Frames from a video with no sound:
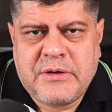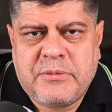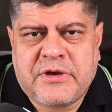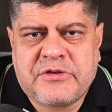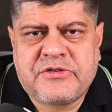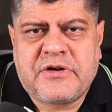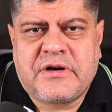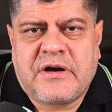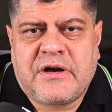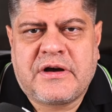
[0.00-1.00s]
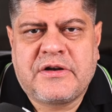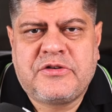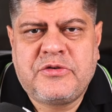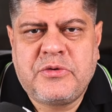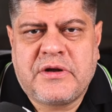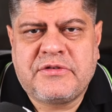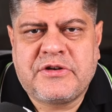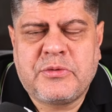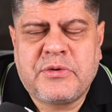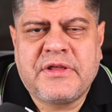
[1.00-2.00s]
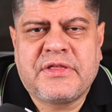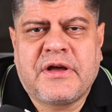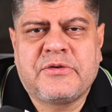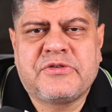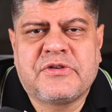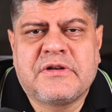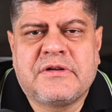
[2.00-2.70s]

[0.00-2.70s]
because there are 220,000